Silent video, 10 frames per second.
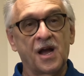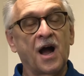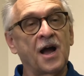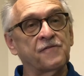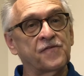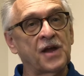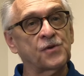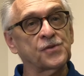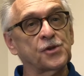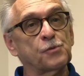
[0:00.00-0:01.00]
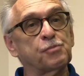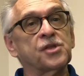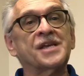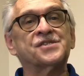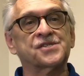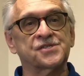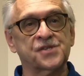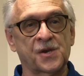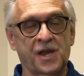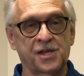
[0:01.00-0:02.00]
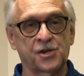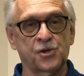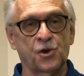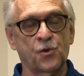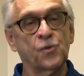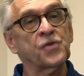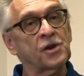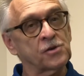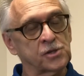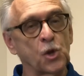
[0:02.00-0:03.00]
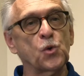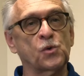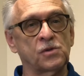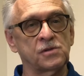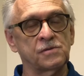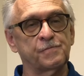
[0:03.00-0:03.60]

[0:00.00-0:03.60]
I found little places that I can go that are local,